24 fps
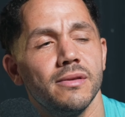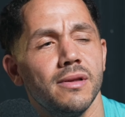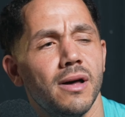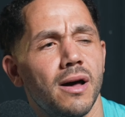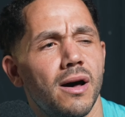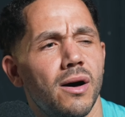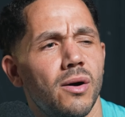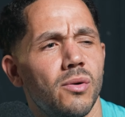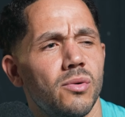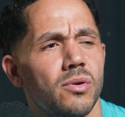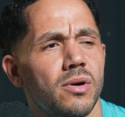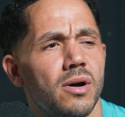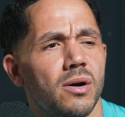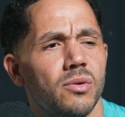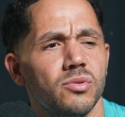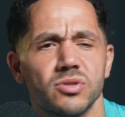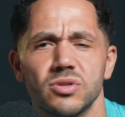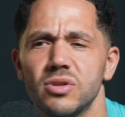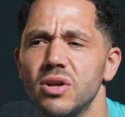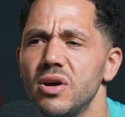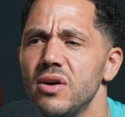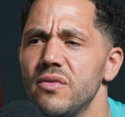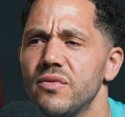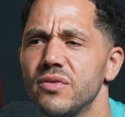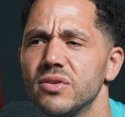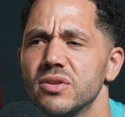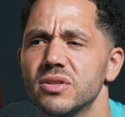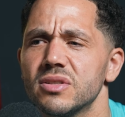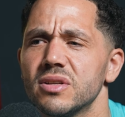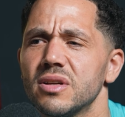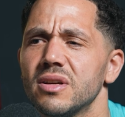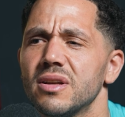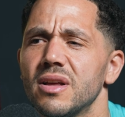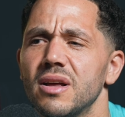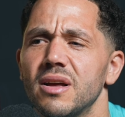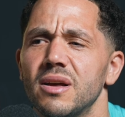No, I was
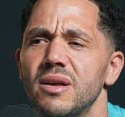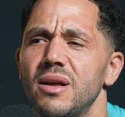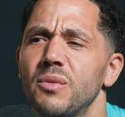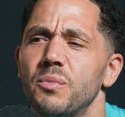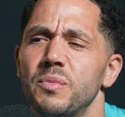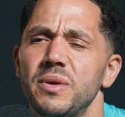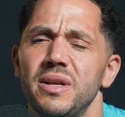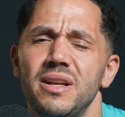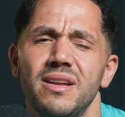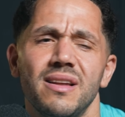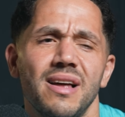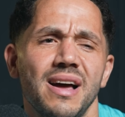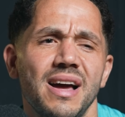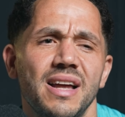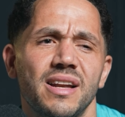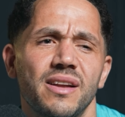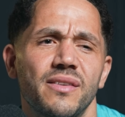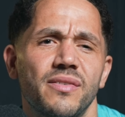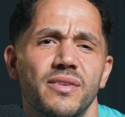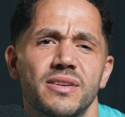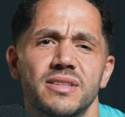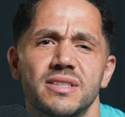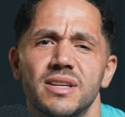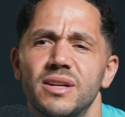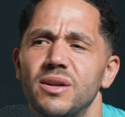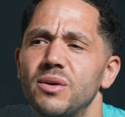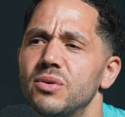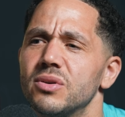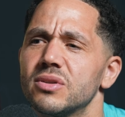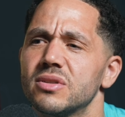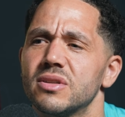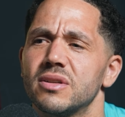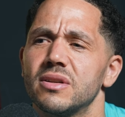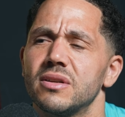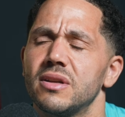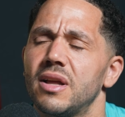nervous. I'd be lying if I said I
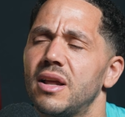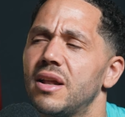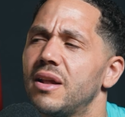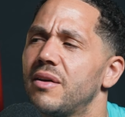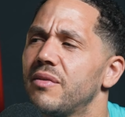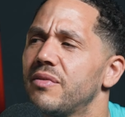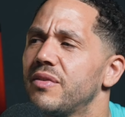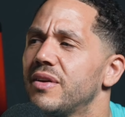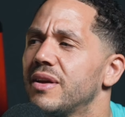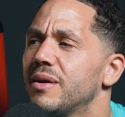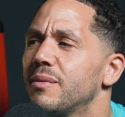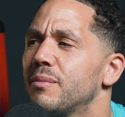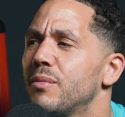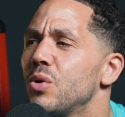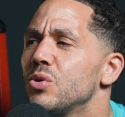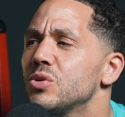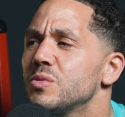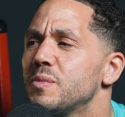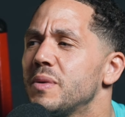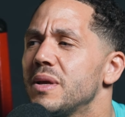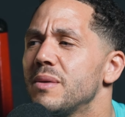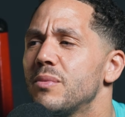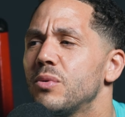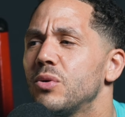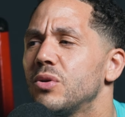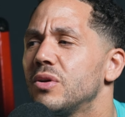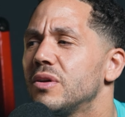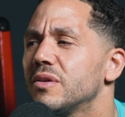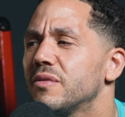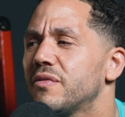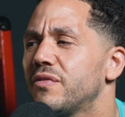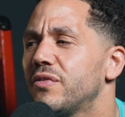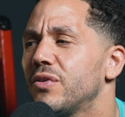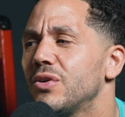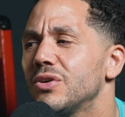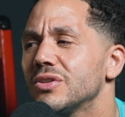wasn't. And I think most people,
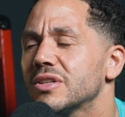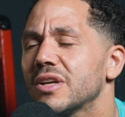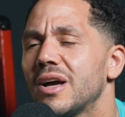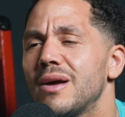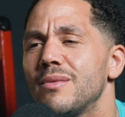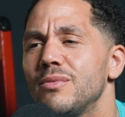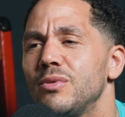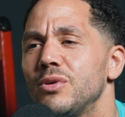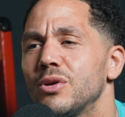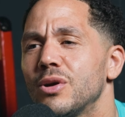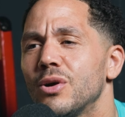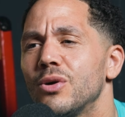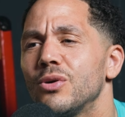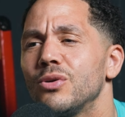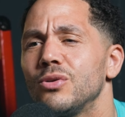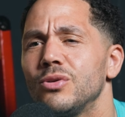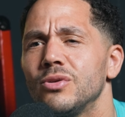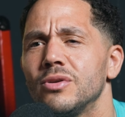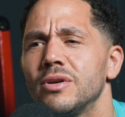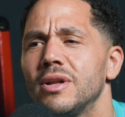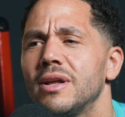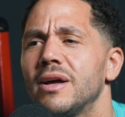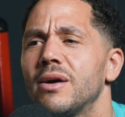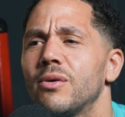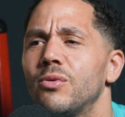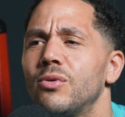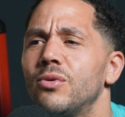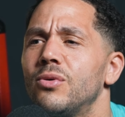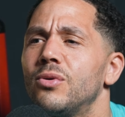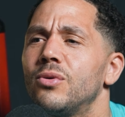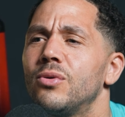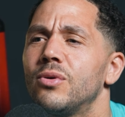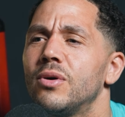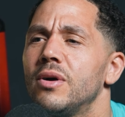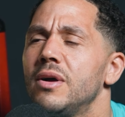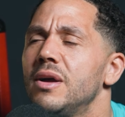the first time you go, you're like,
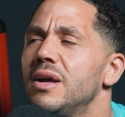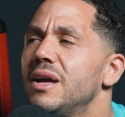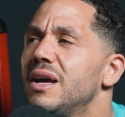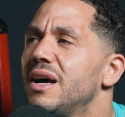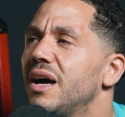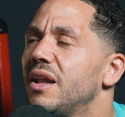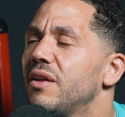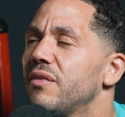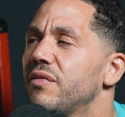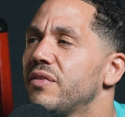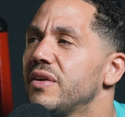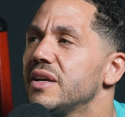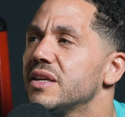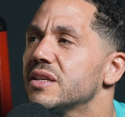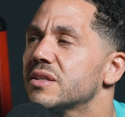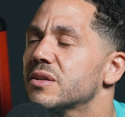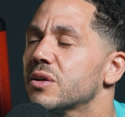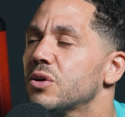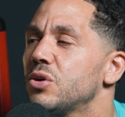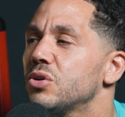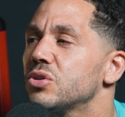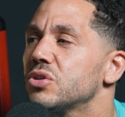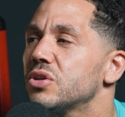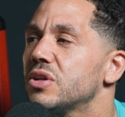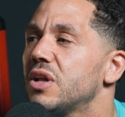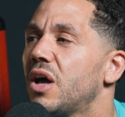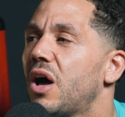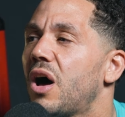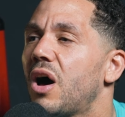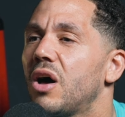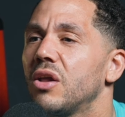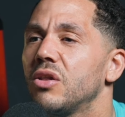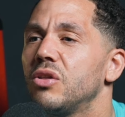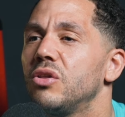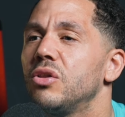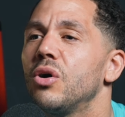whoa. And I think it's because of the
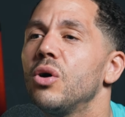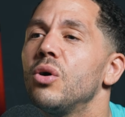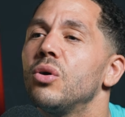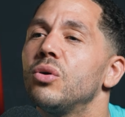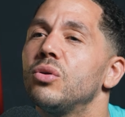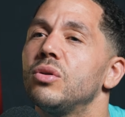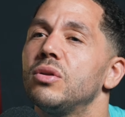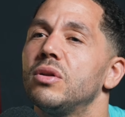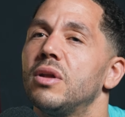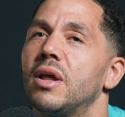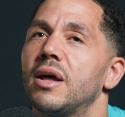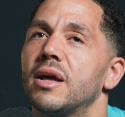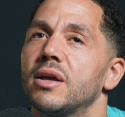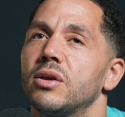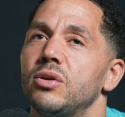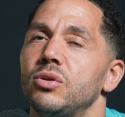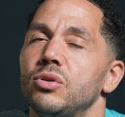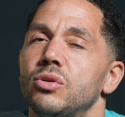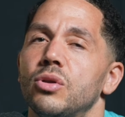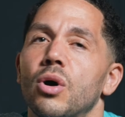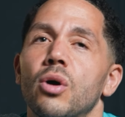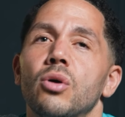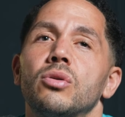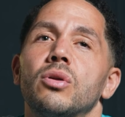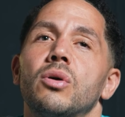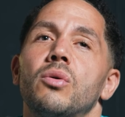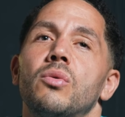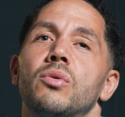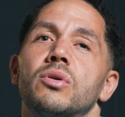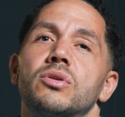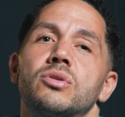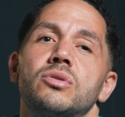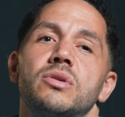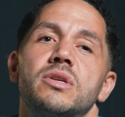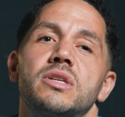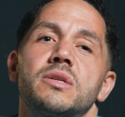unknown. Like, you don't know
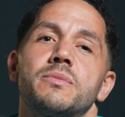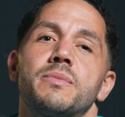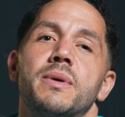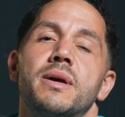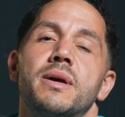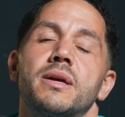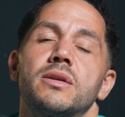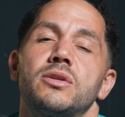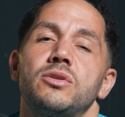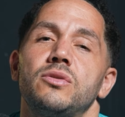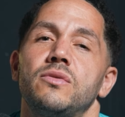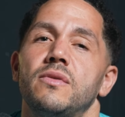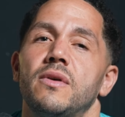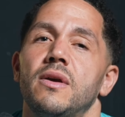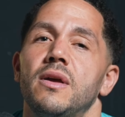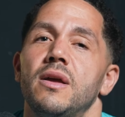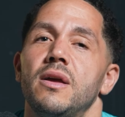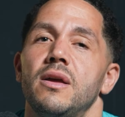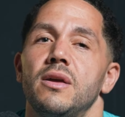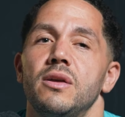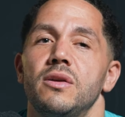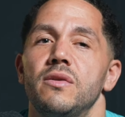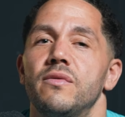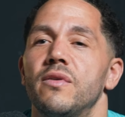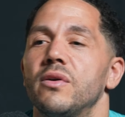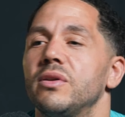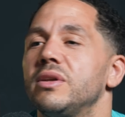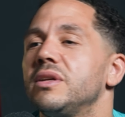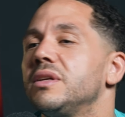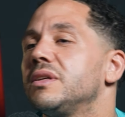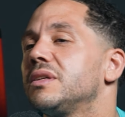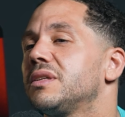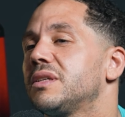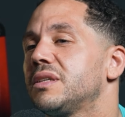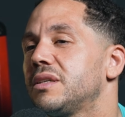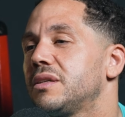what to expect. You've
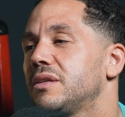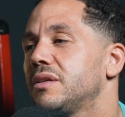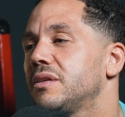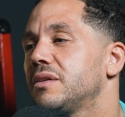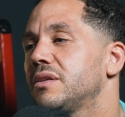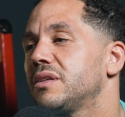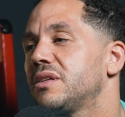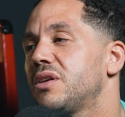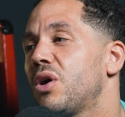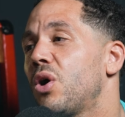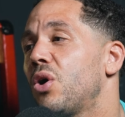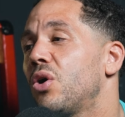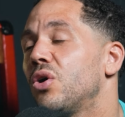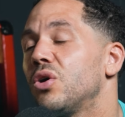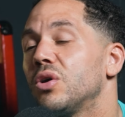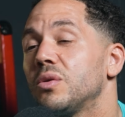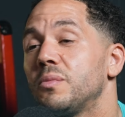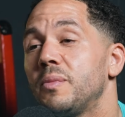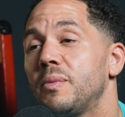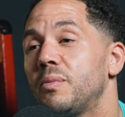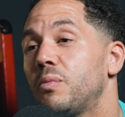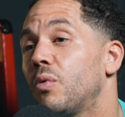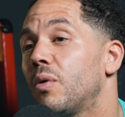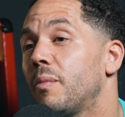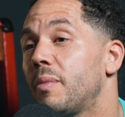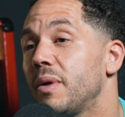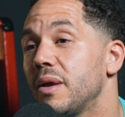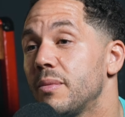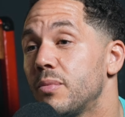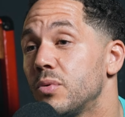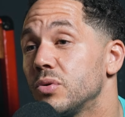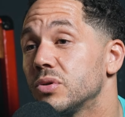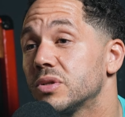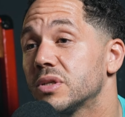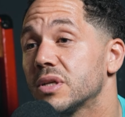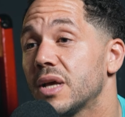only heard what
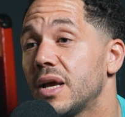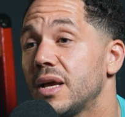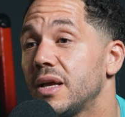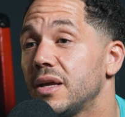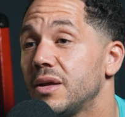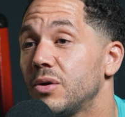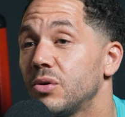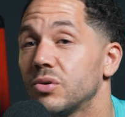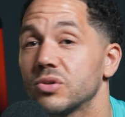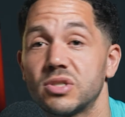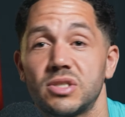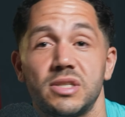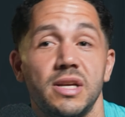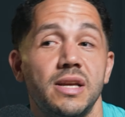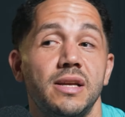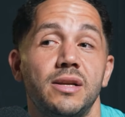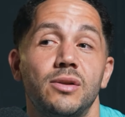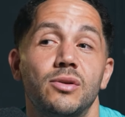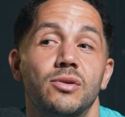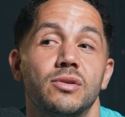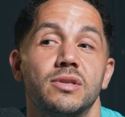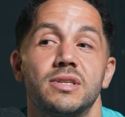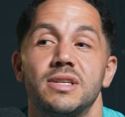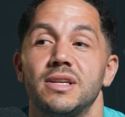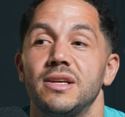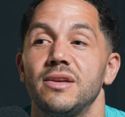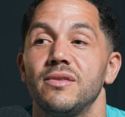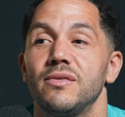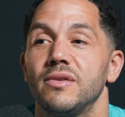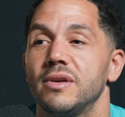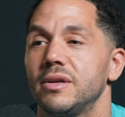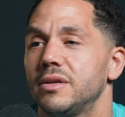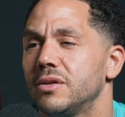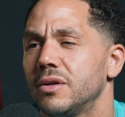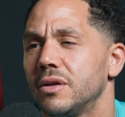people say or seen on TV.